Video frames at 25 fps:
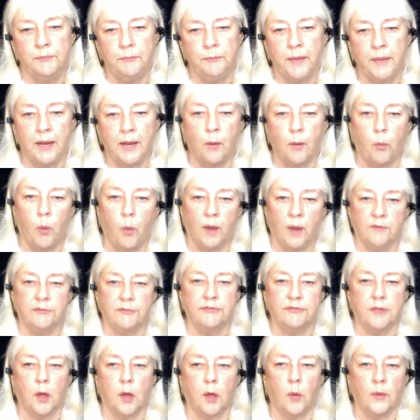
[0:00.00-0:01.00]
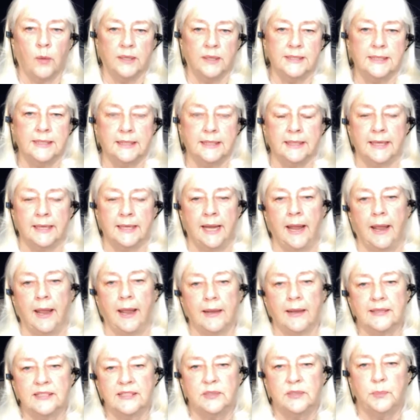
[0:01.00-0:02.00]
make one flow into the
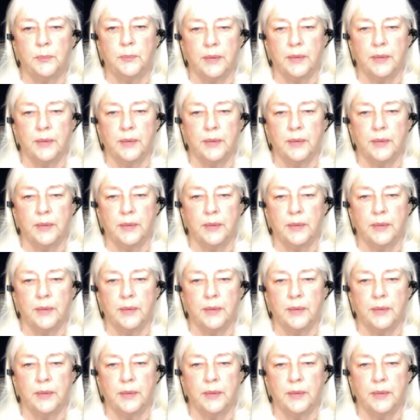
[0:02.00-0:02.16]
next.